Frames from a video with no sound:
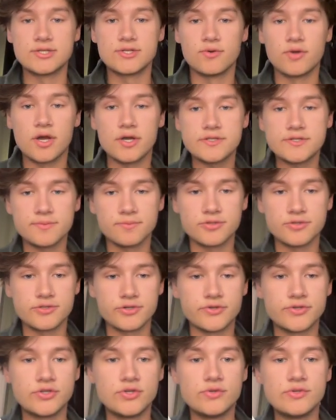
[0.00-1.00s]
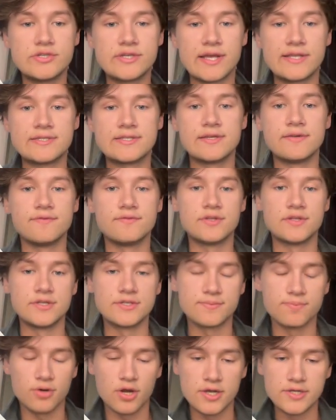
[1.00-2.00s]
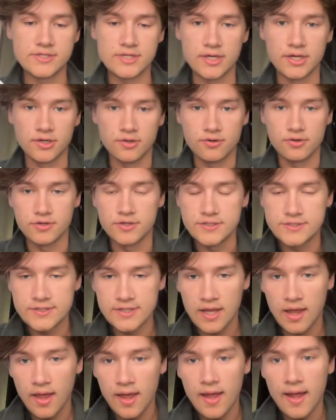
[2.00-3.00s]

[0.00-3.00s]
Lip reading: So customers are too sensitive to this price increase,